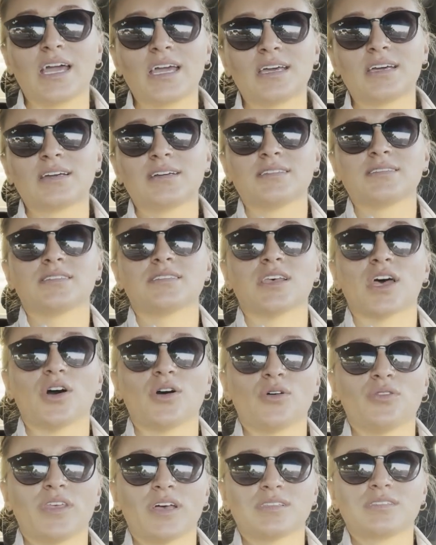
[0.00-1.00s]
So
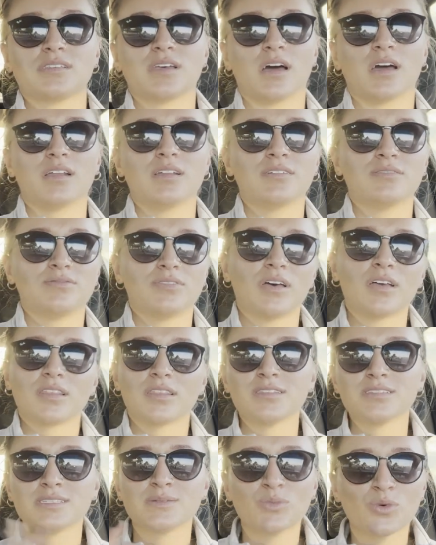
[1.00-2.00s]
that's kind of like this
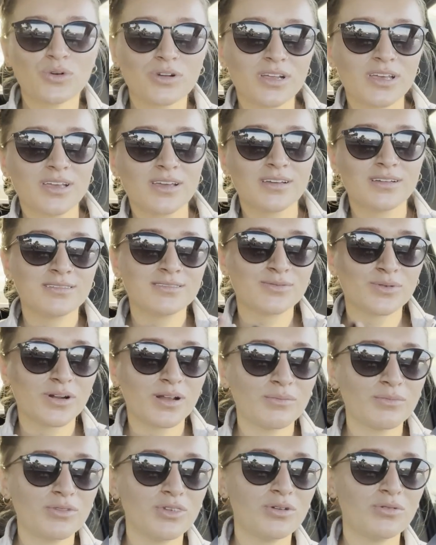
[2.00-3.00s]
morning is what I'm
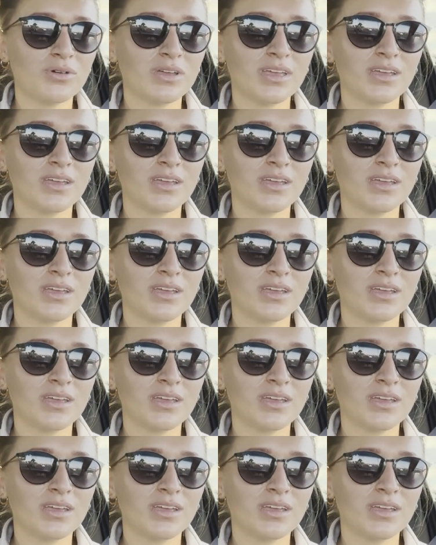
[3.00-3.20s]
doing.